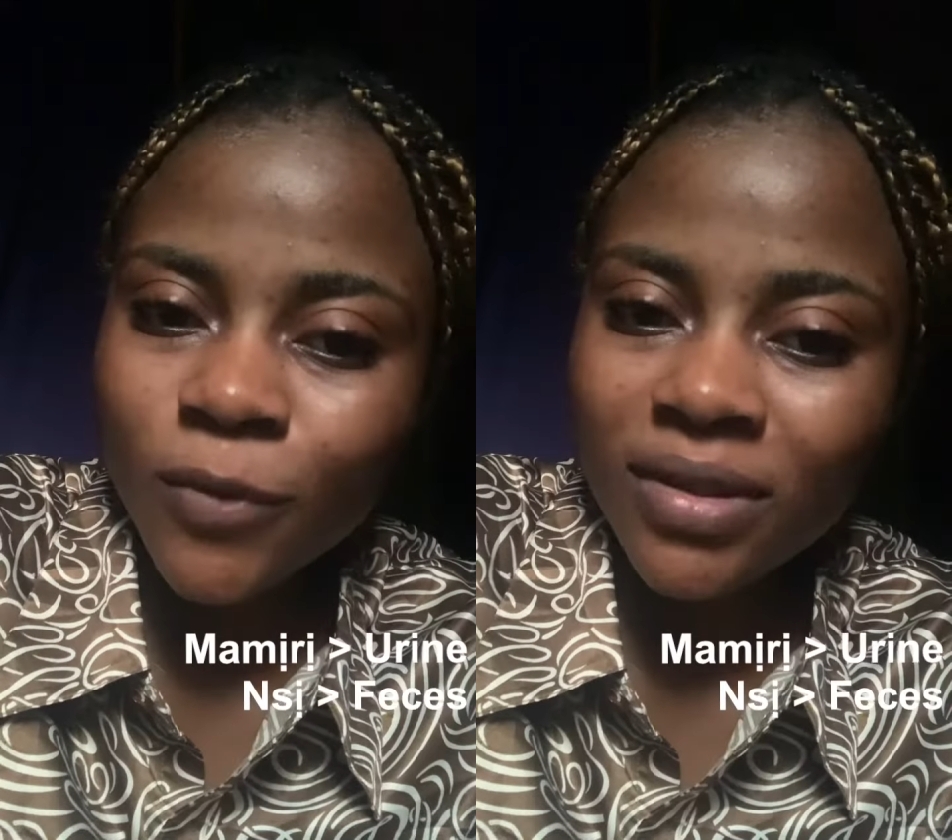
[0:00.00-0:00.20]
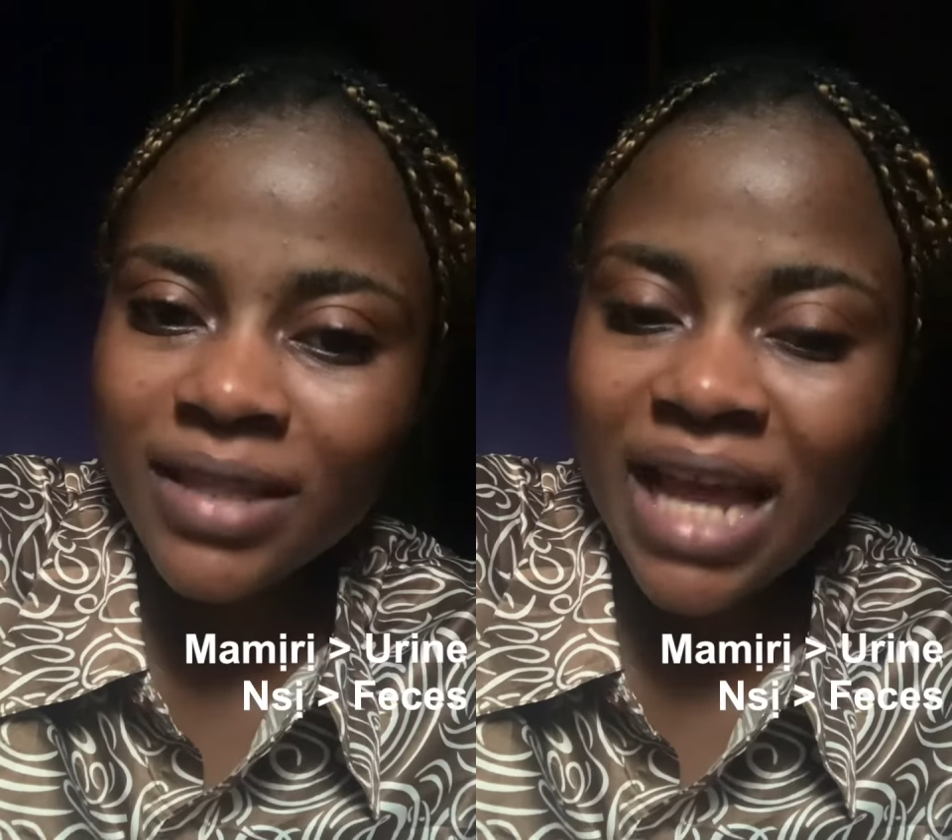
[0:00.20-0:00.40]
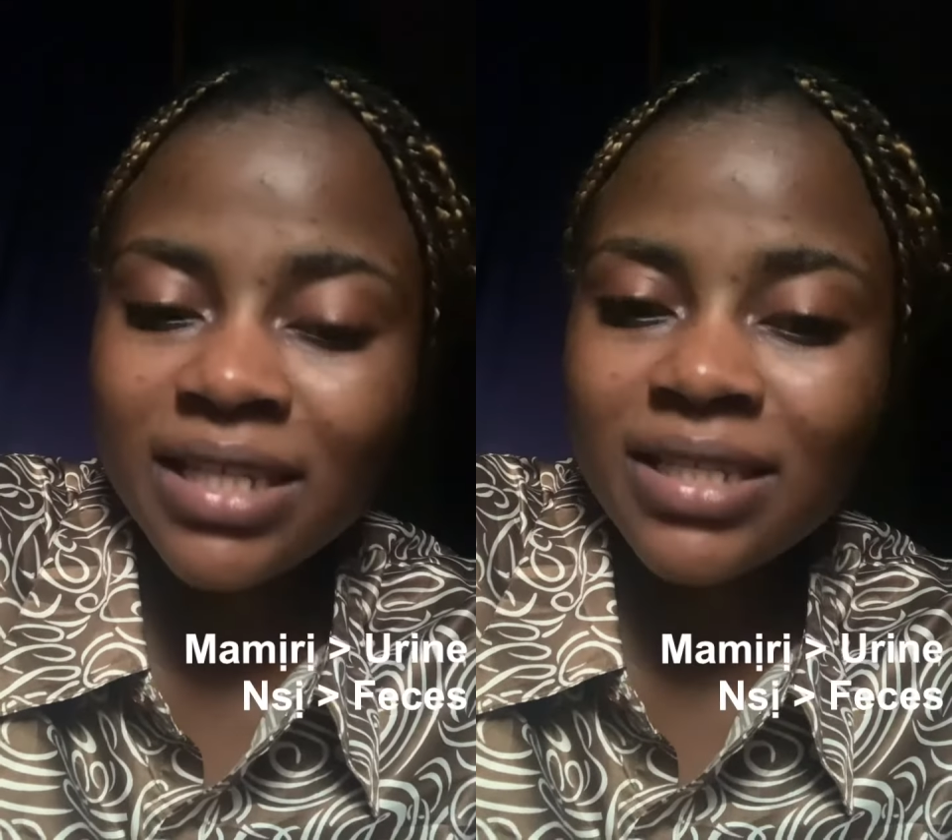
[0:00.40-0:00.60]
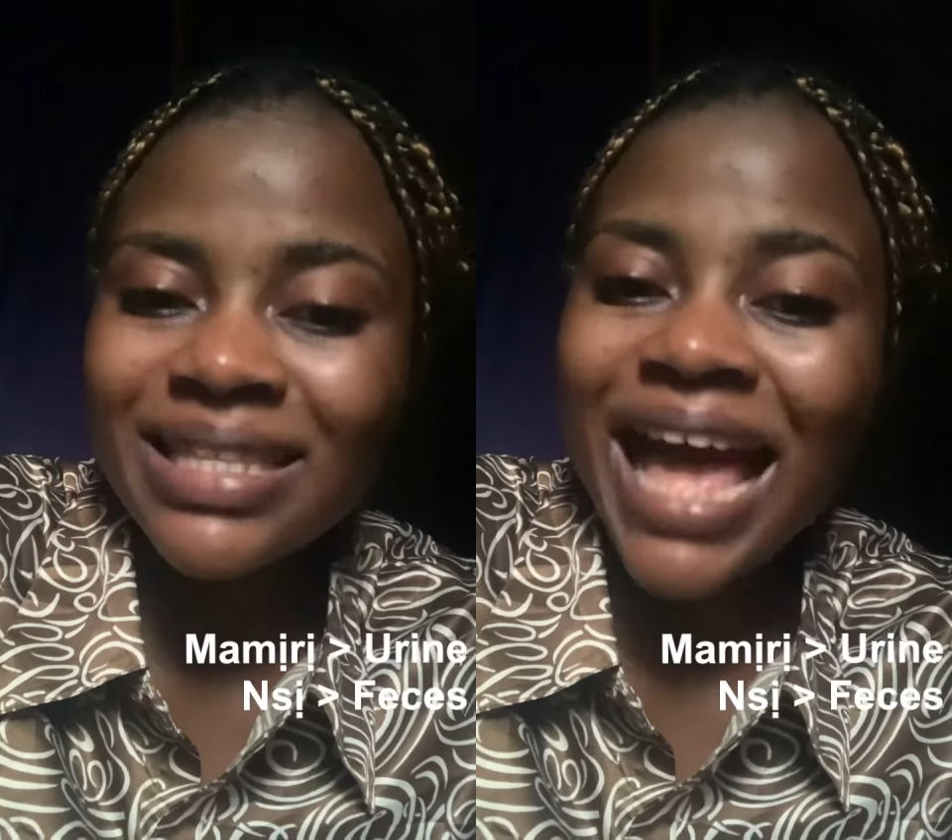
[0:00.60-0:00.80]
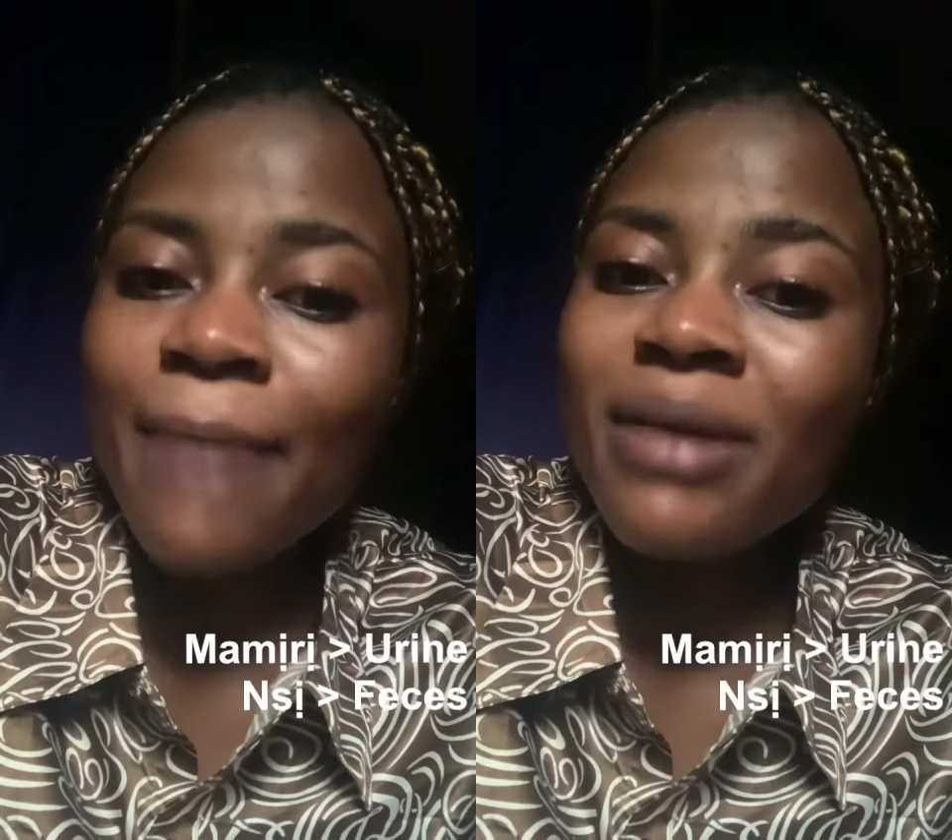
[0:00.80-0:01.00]
That is,
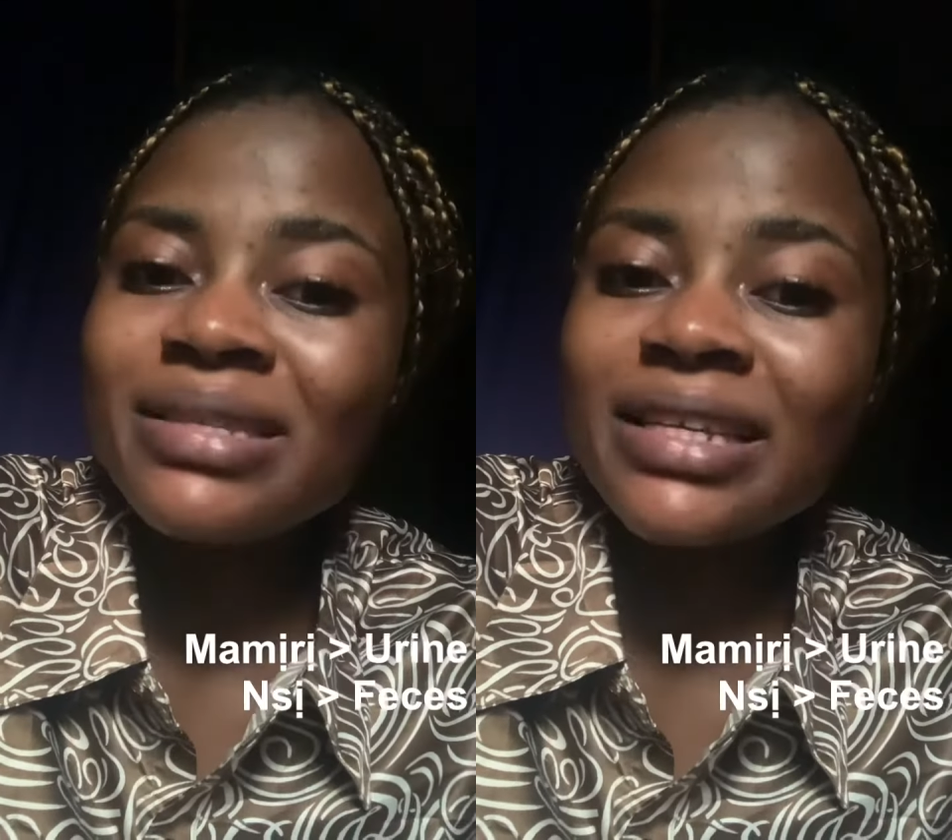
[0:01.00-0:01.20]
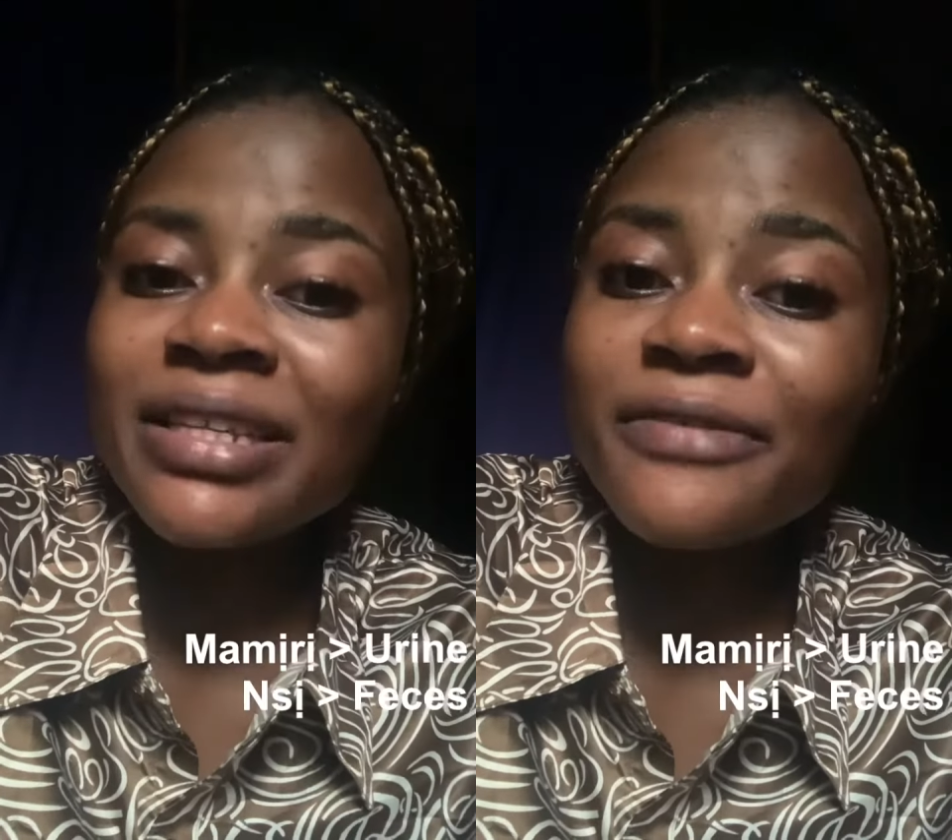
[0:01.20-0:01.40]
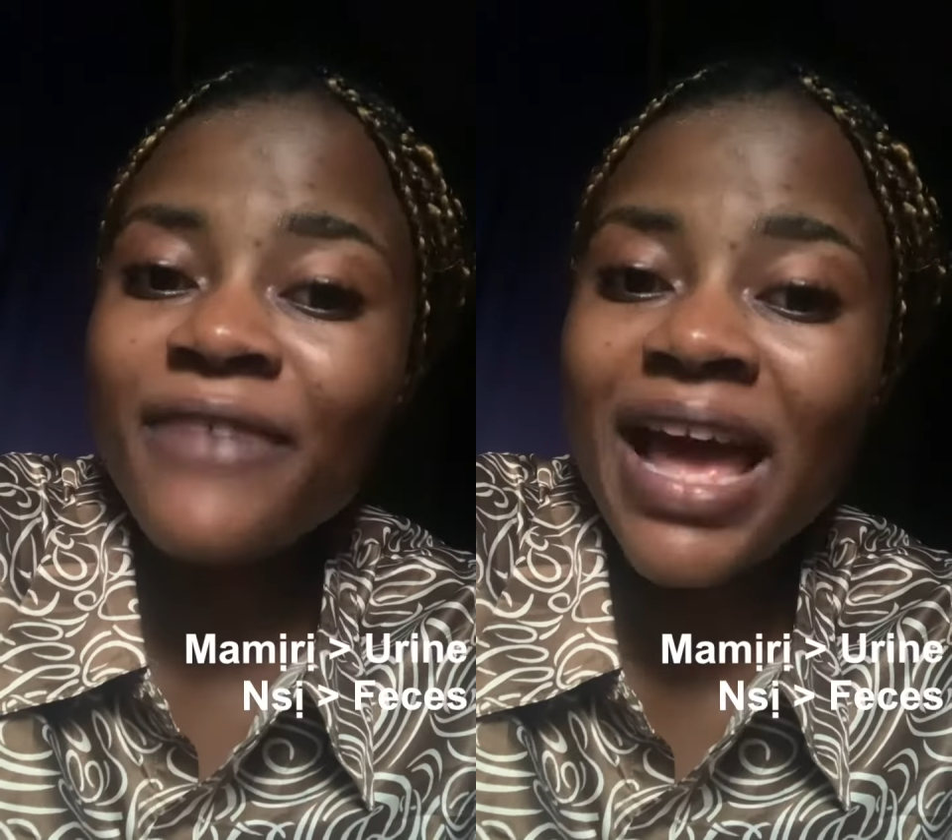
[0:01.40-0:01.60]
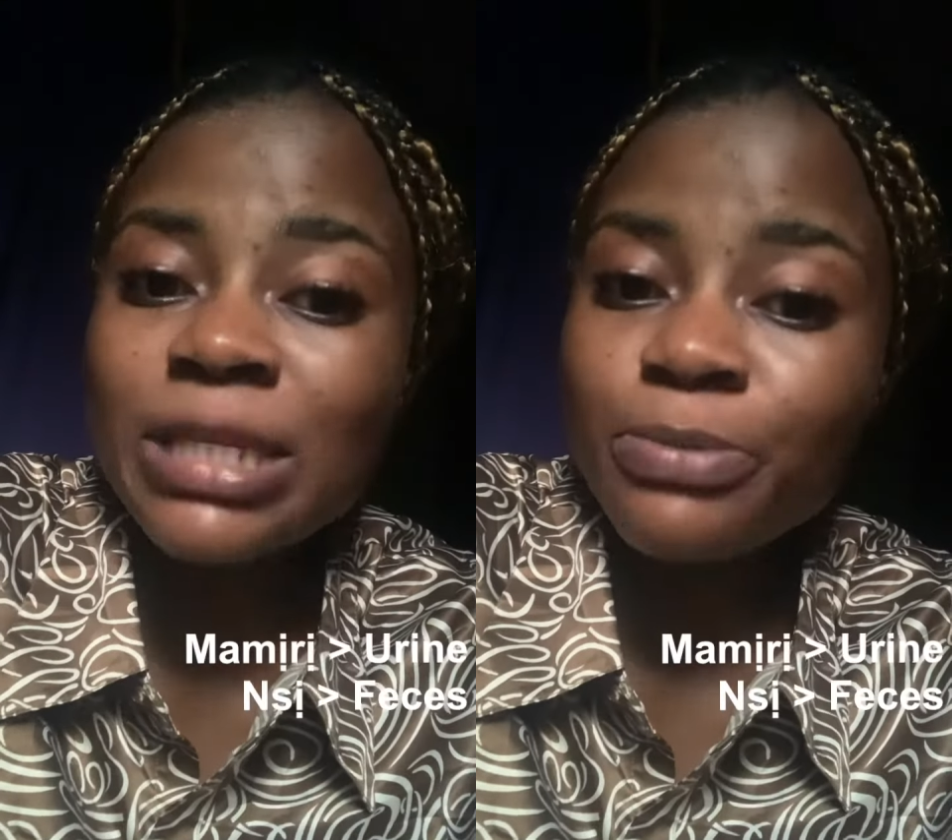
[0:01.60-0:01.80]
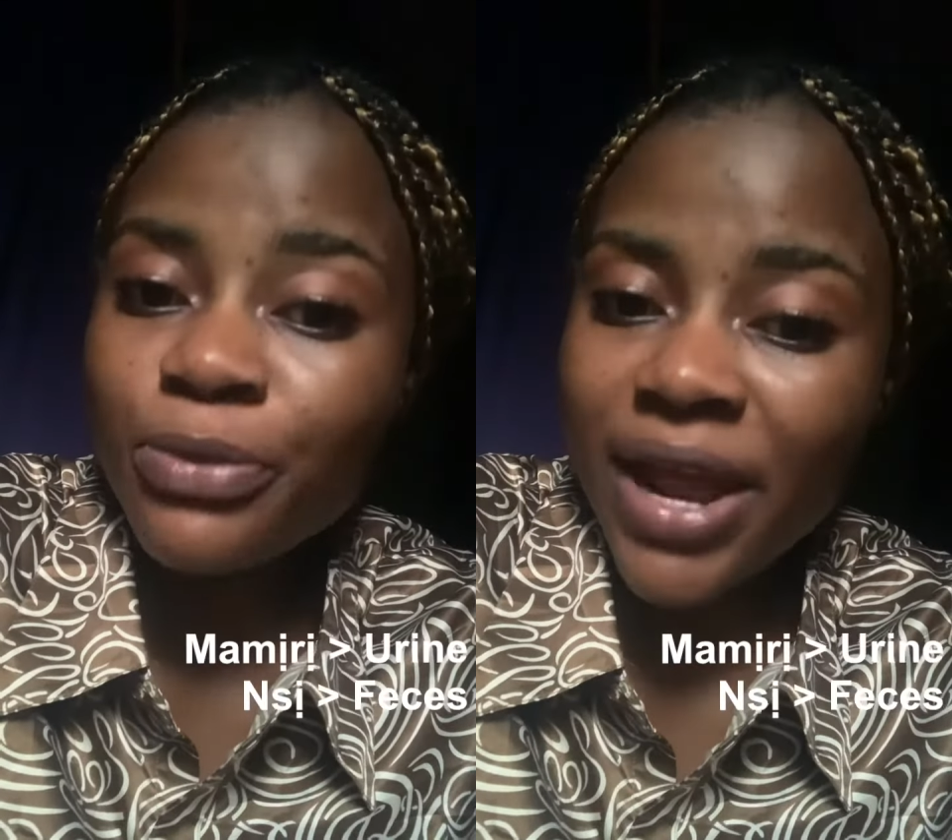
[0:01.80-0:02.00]
na-akpa signifies
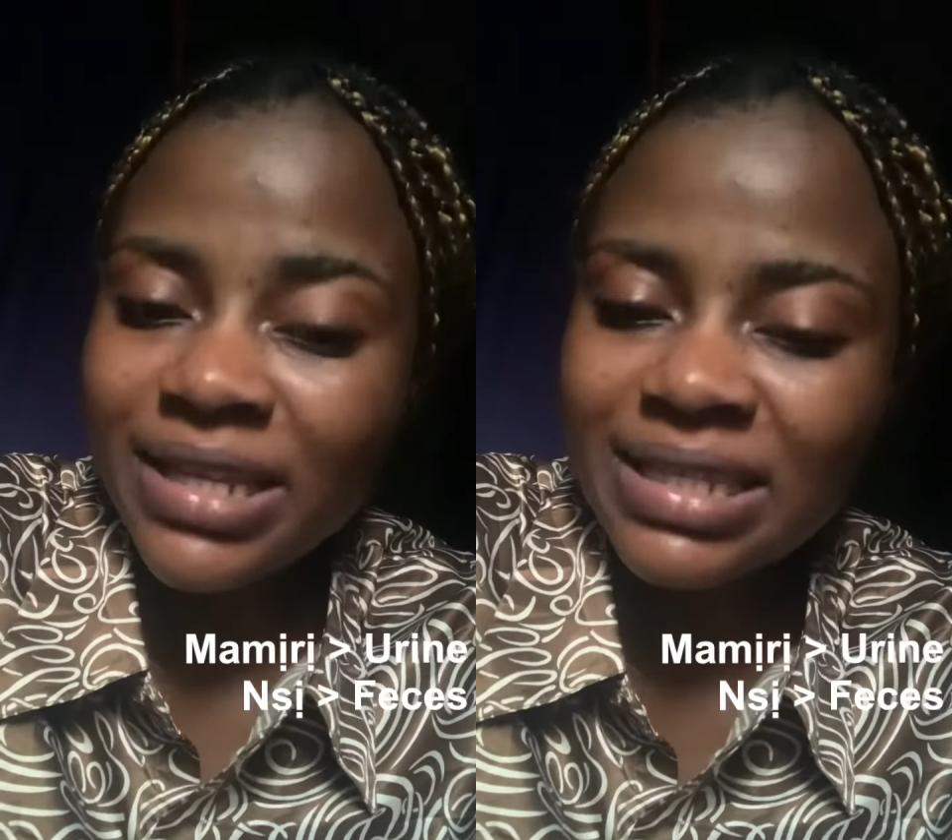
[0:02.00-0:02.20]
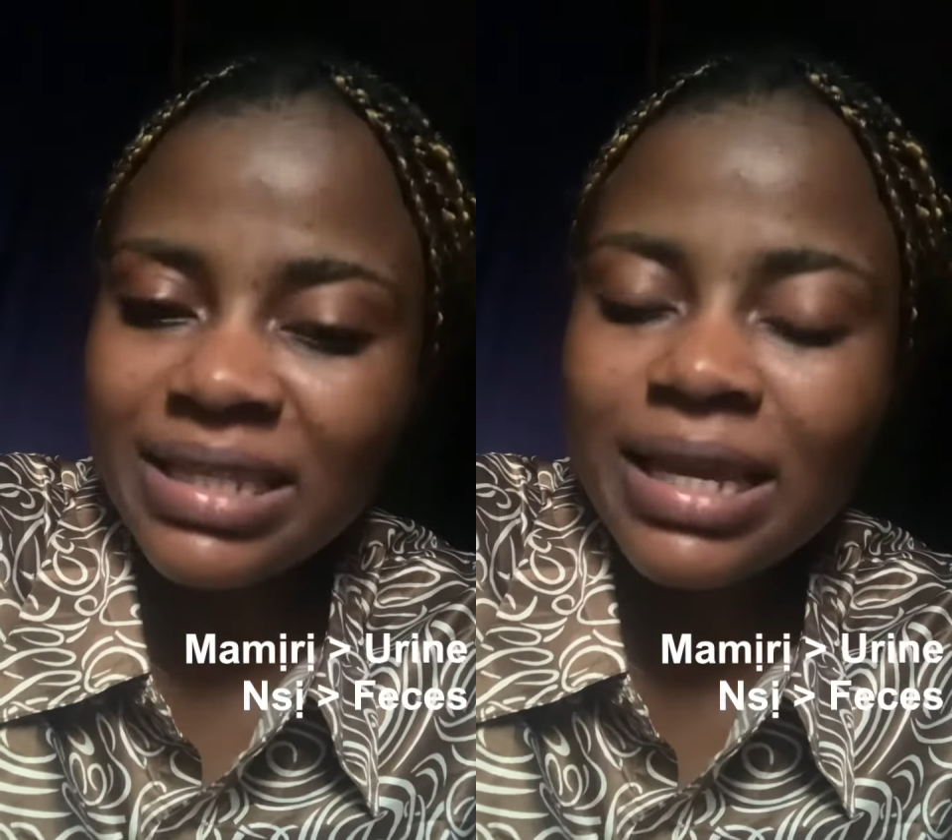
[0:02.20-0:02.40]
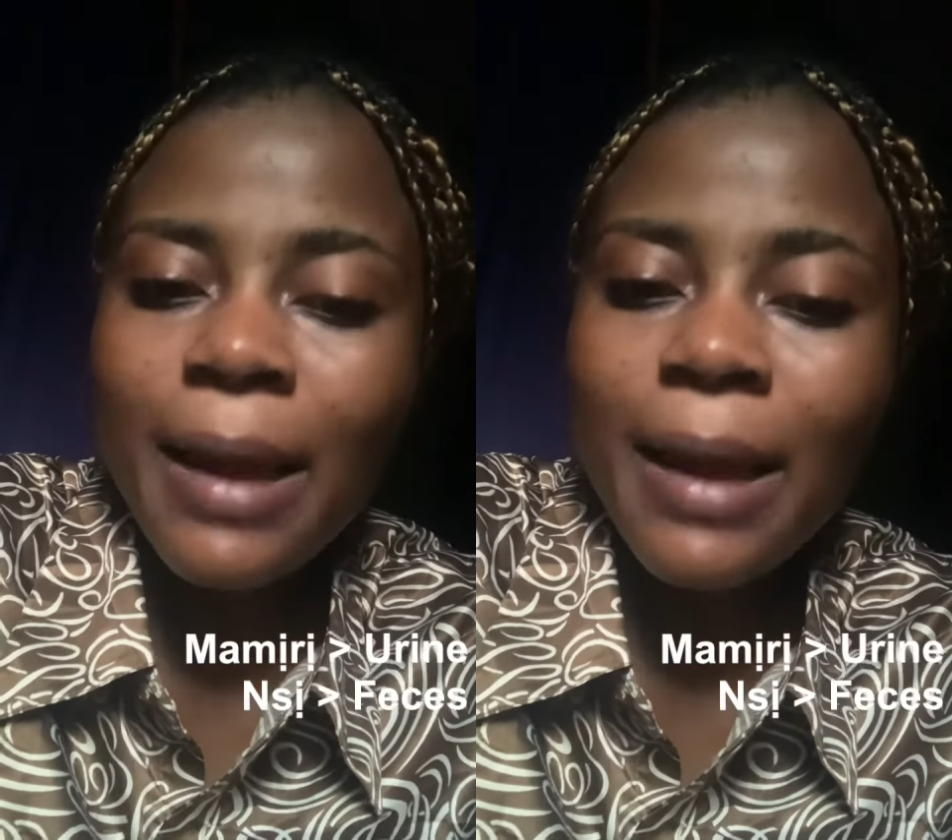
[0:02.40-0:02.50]
pressed.